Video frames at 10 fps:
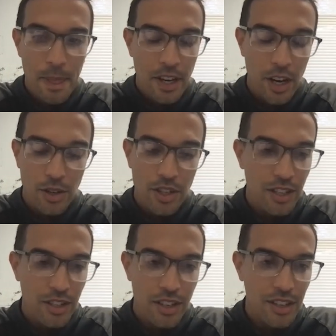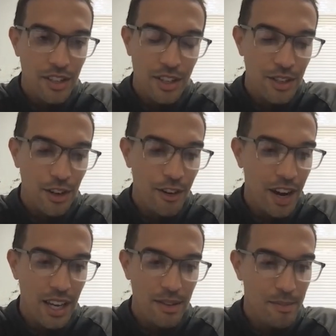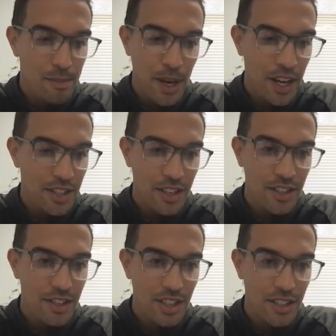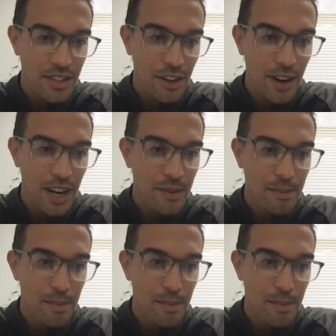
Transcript: you know she's a she's a great person she's a great